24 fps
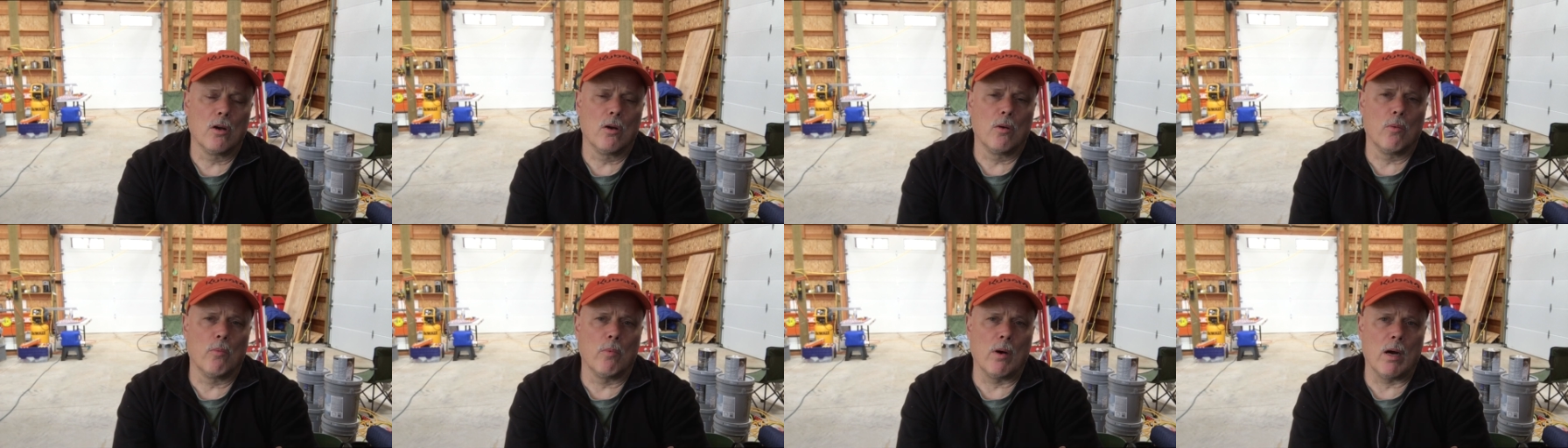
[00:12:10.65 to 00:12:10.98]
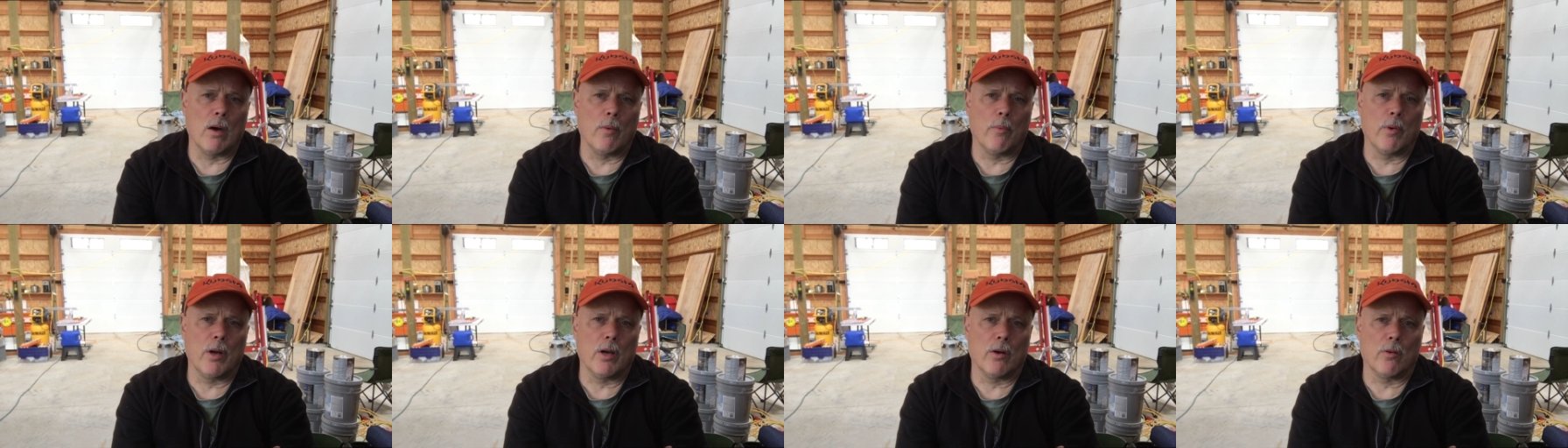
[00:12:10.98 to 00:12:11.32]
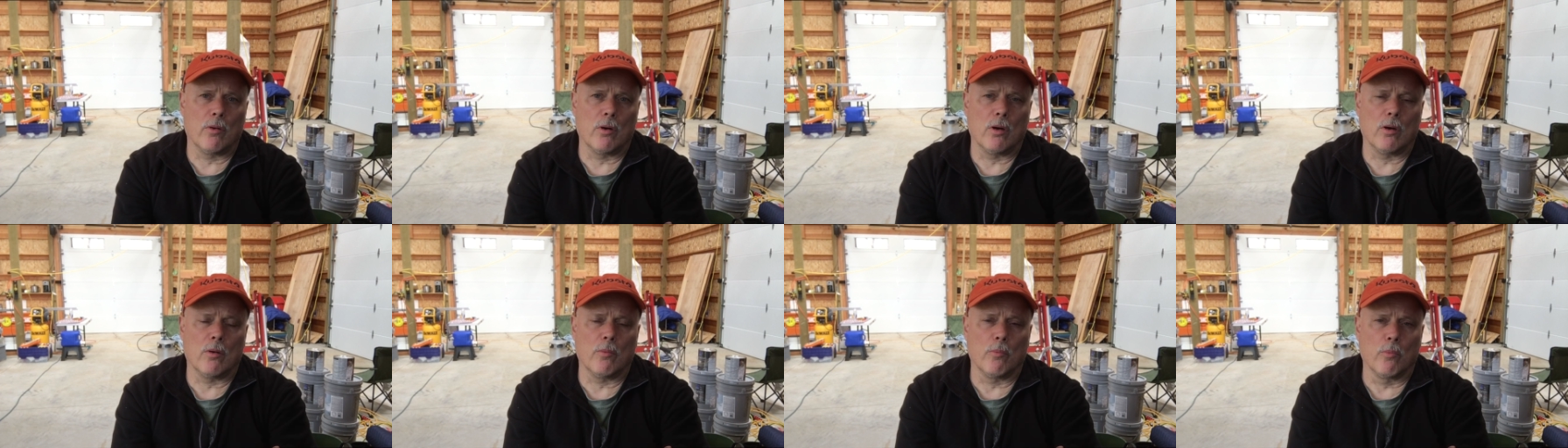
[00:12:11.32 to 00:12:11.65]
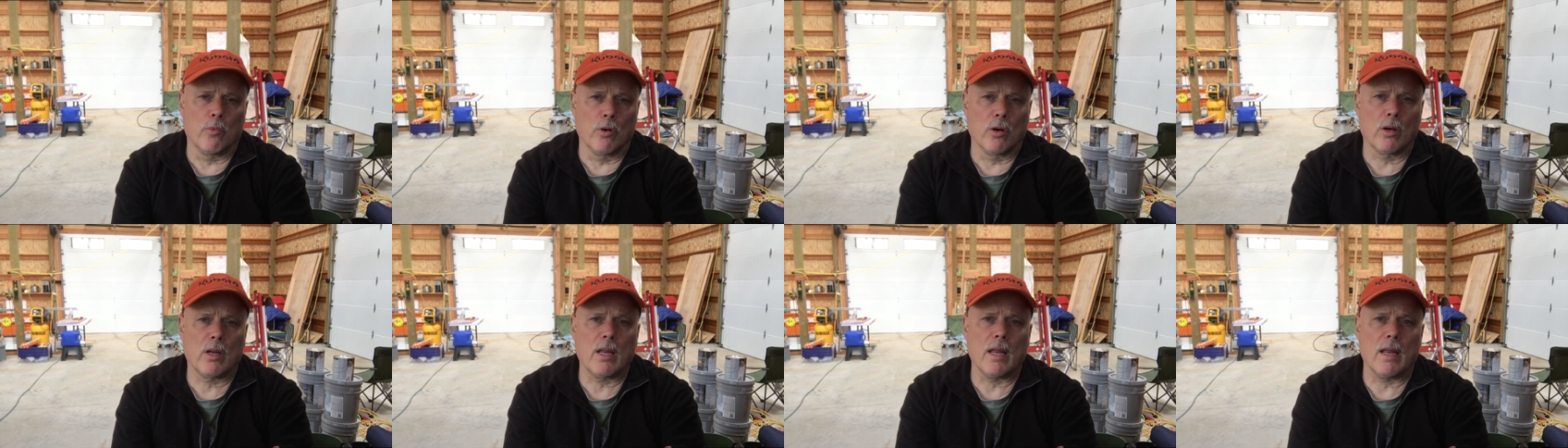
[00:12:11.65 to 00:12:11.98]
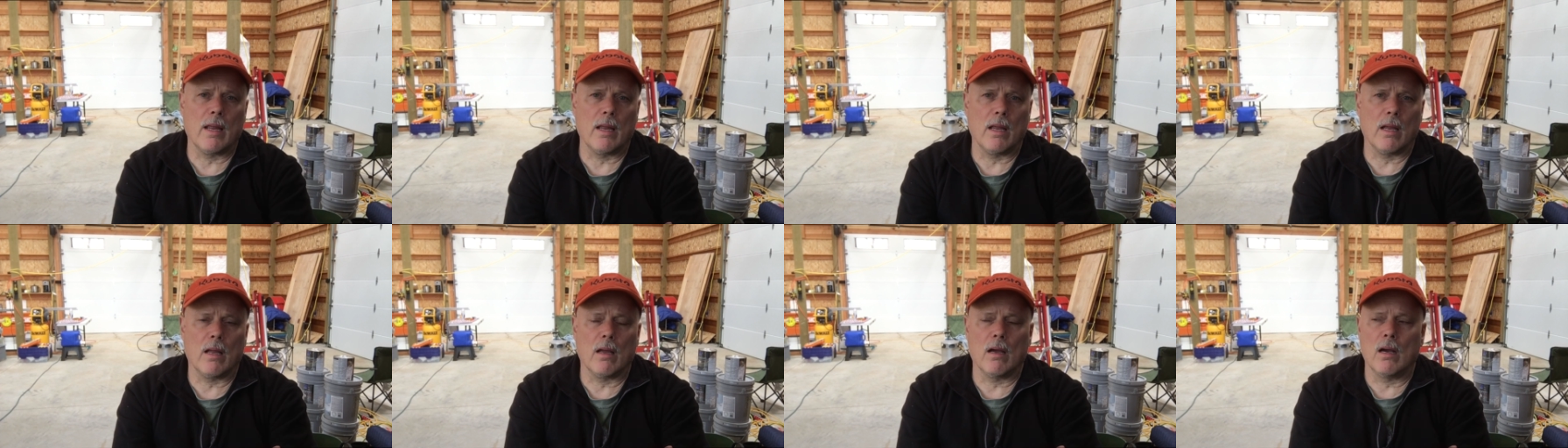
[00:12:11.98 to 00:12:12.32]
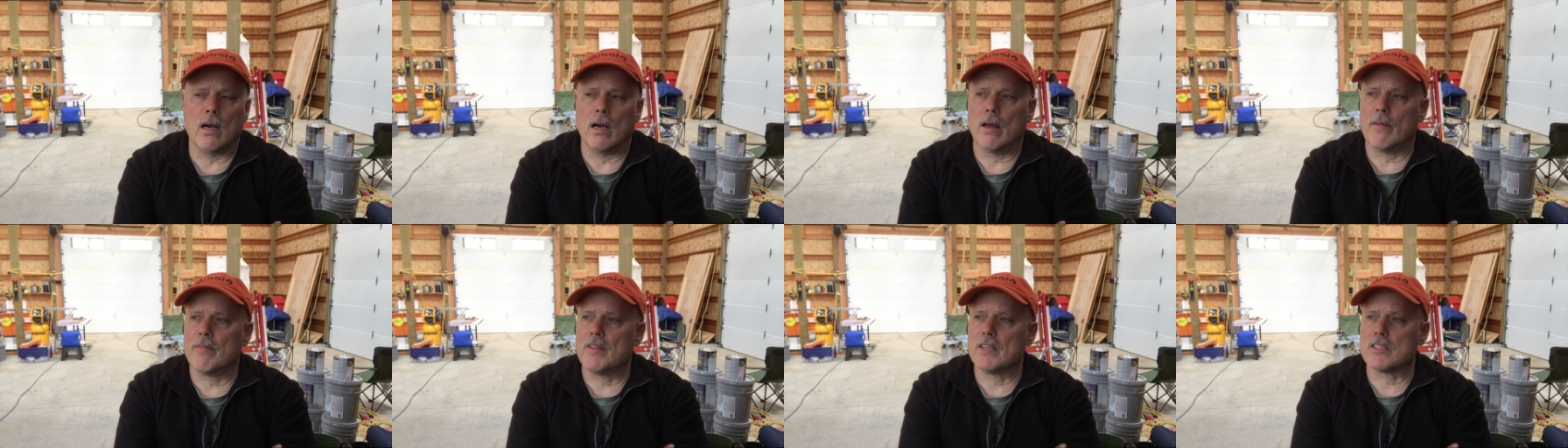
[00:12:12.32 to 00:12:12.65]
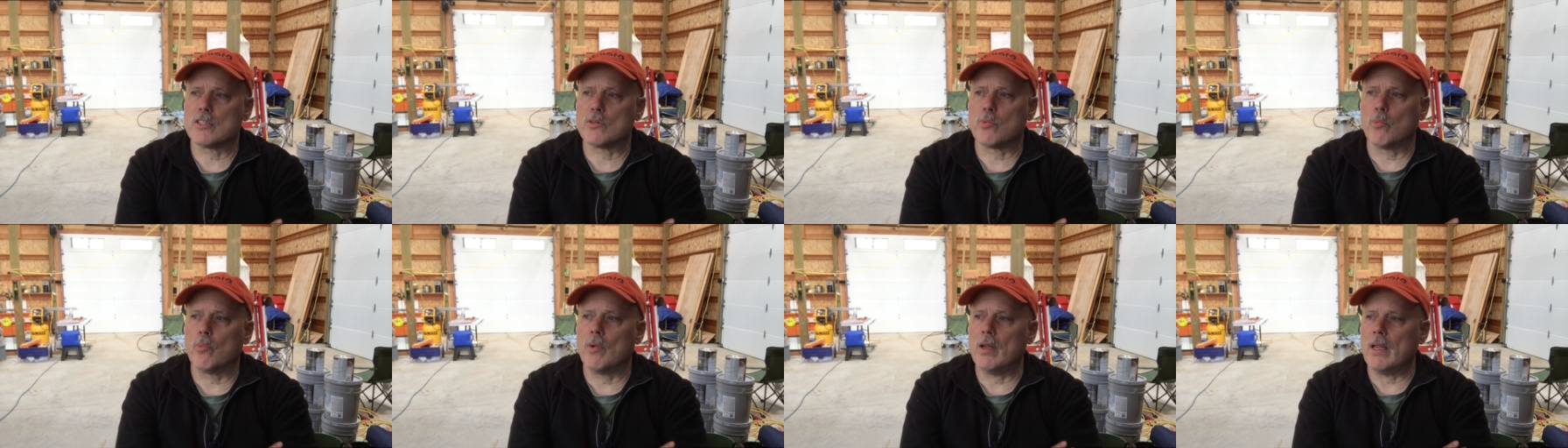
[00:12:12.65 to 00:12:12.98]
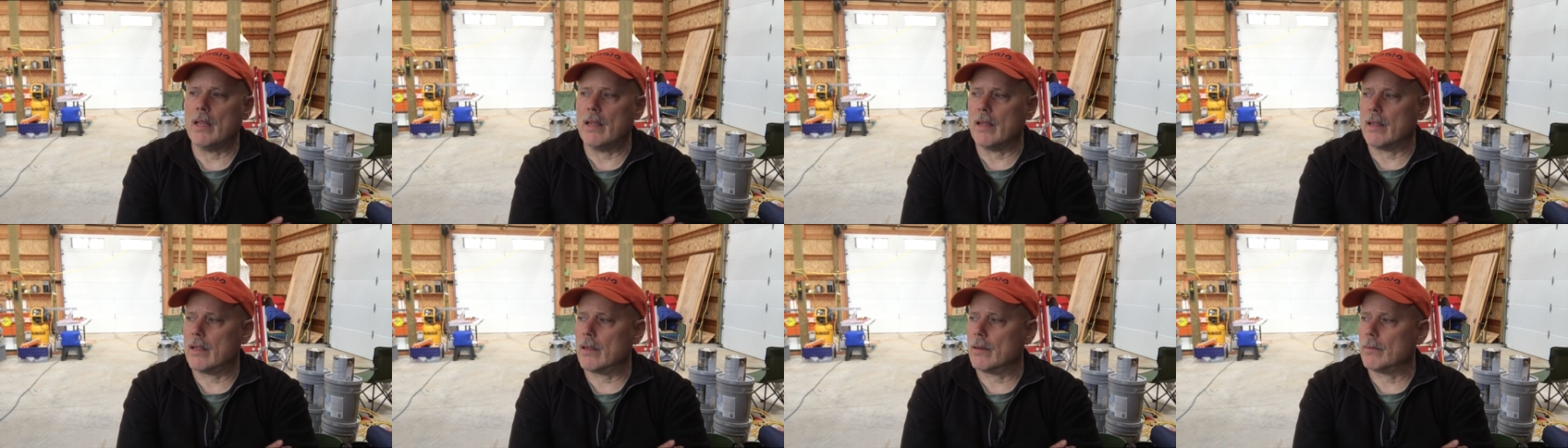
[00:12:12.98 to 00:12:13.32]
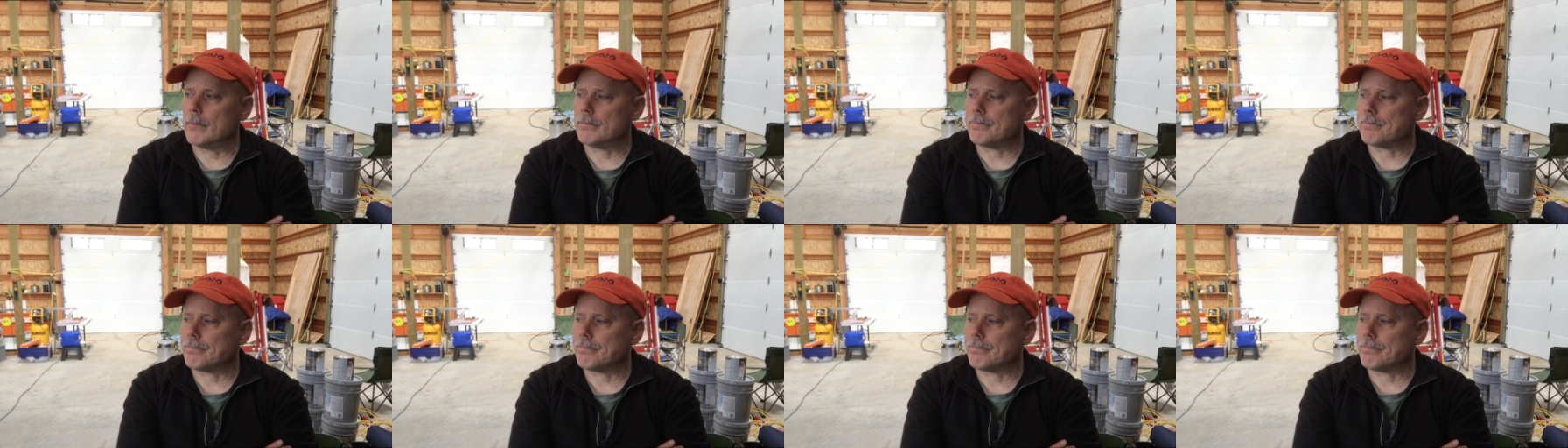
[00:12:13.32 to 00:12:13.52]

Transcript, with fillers: while we were working uh, this week.